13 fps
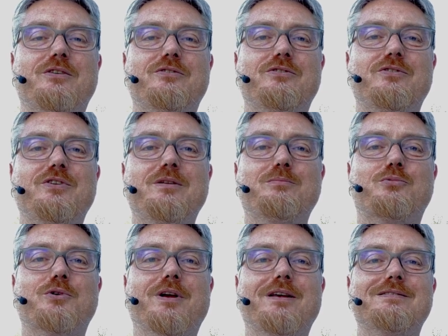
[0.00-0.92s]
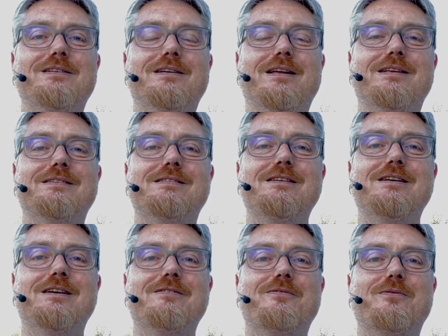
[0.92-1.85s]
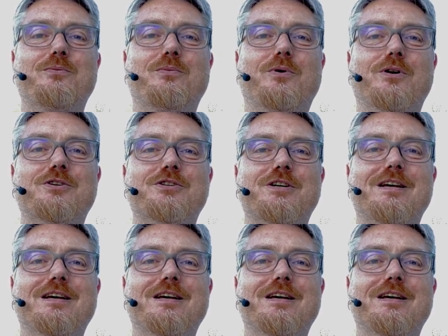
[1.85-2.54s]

steel bracelet and see if the watch